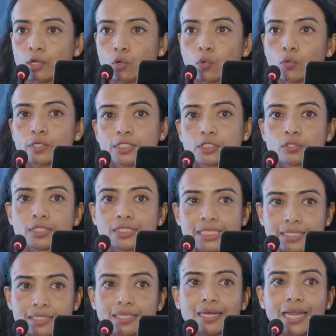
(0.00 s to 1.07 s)
low resource
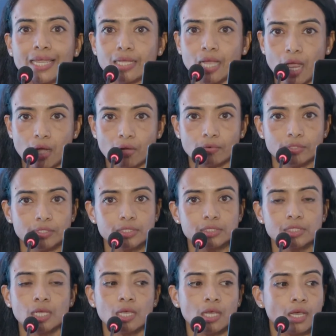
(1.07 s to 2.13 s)
setting like ours.